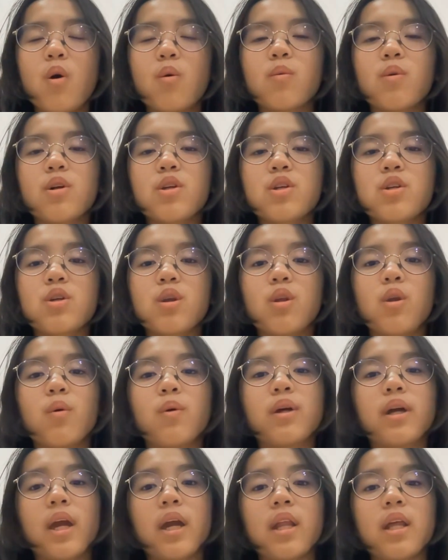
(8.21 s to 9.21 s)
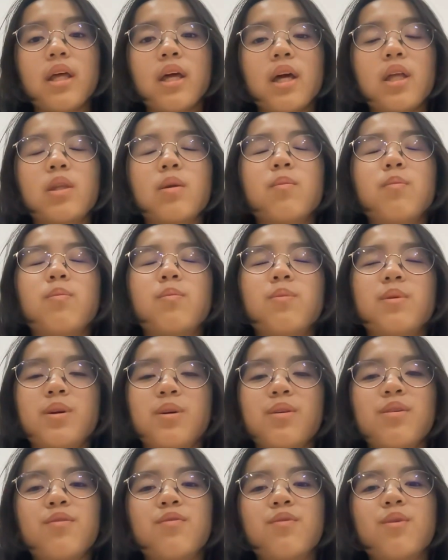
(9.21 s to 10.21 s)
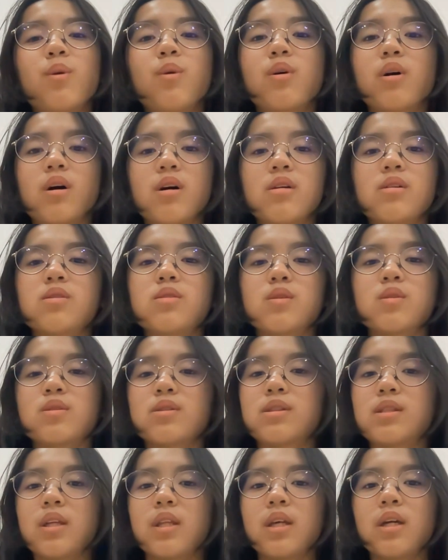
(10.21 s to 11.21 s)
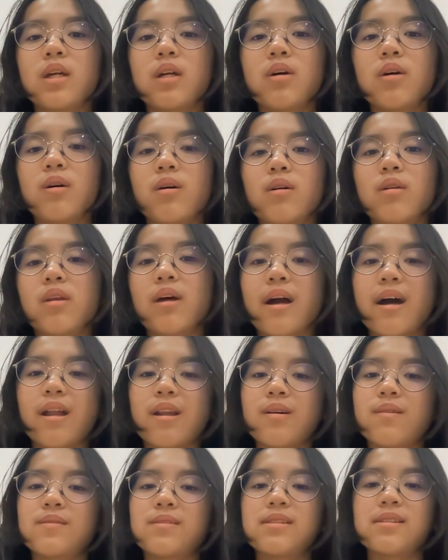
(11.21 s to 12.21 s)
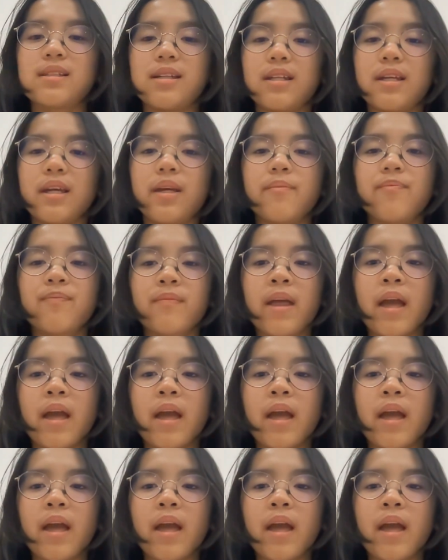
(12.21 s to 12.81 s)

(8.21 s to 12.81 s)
which located in the beautiful coastal city called Halong City.